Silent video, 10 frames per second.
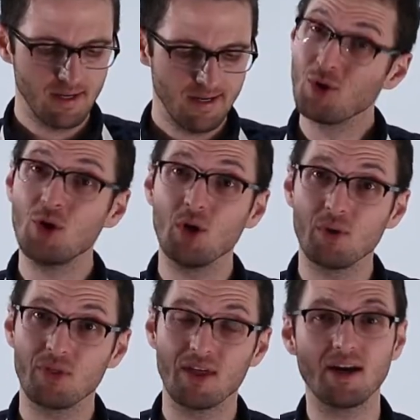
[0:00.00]
You can
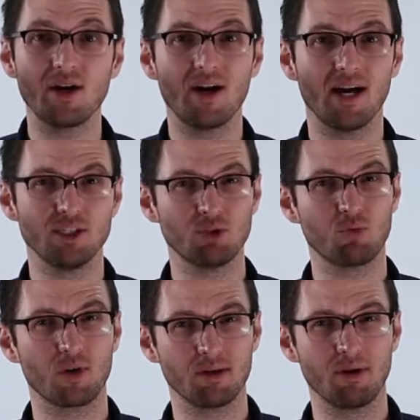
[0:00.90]
go thinner. I just
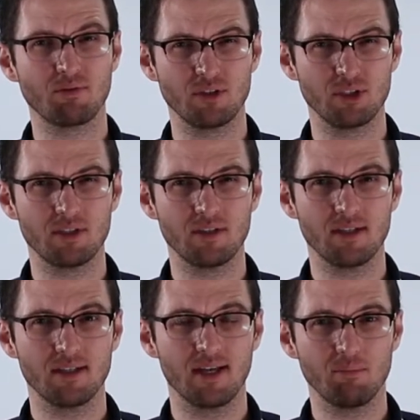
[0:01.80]
worry about
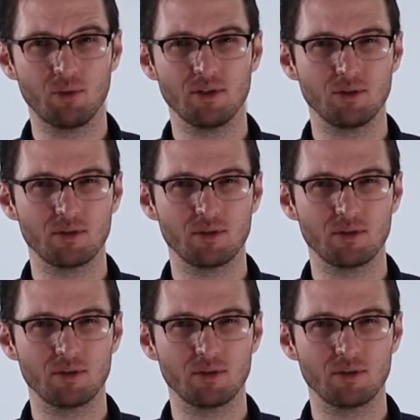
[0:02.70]
fragility at that point,